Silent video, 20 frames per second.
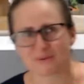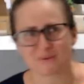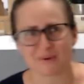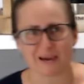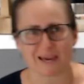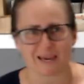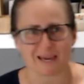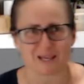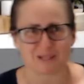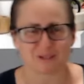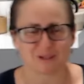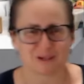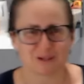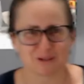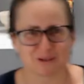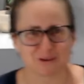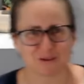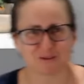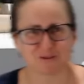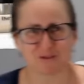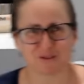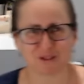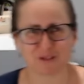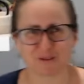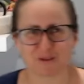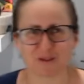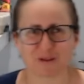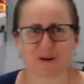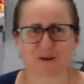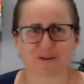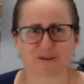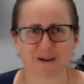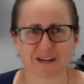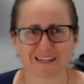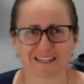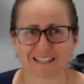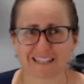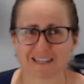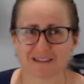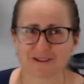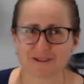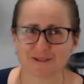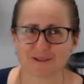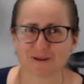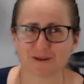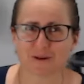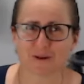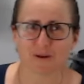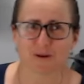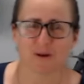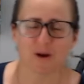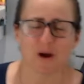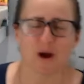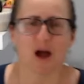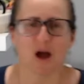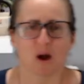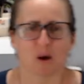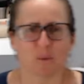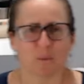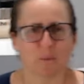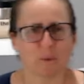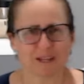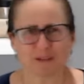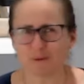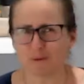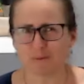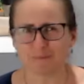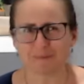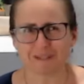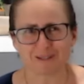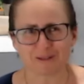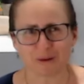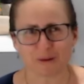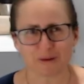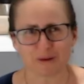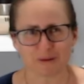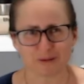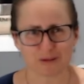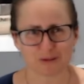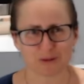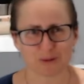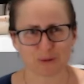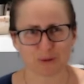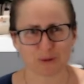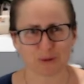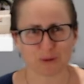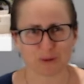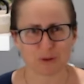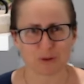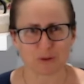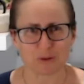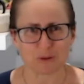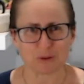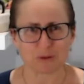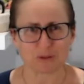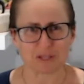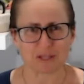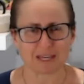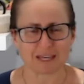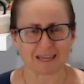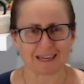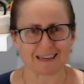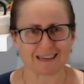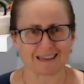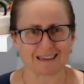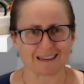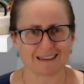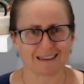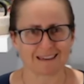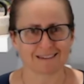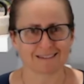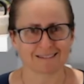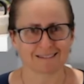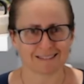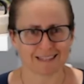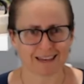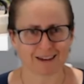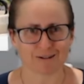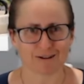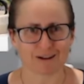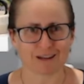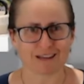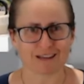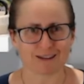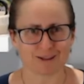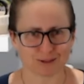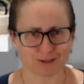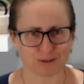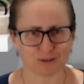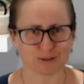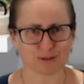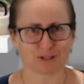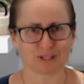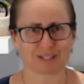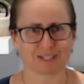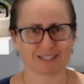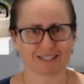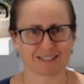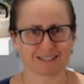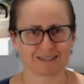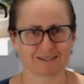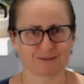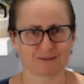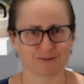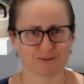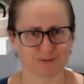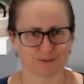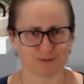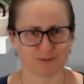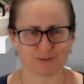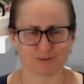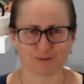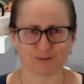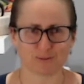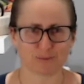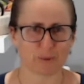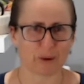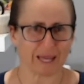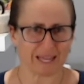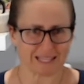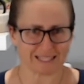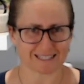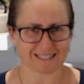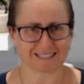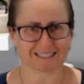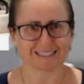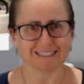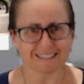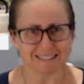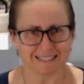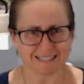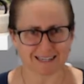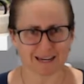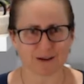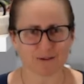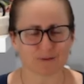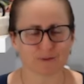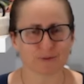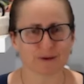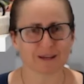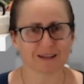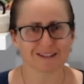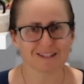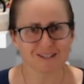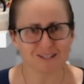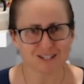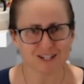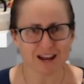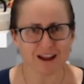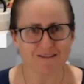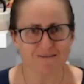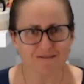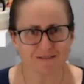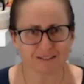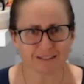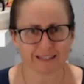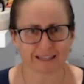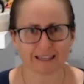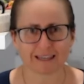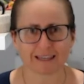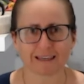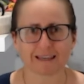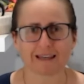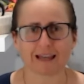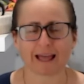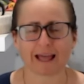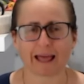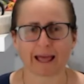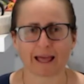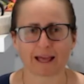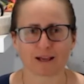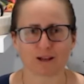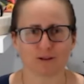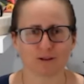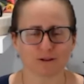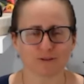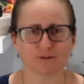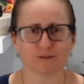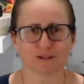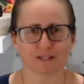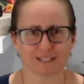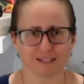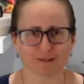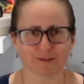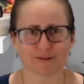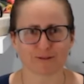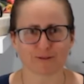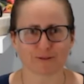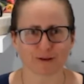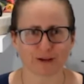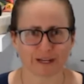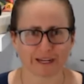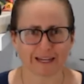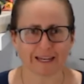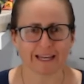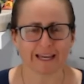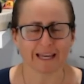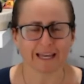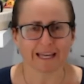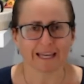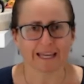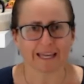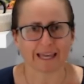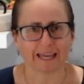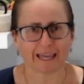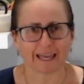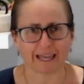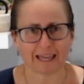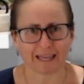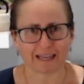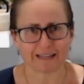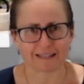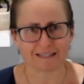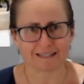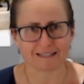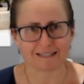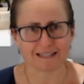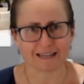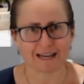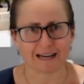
the way, a lot of you who follow along regularly, you know, we normally don't do the dairy, gluten, wheat, stuff. We are generally gluten-free, dairy-free, and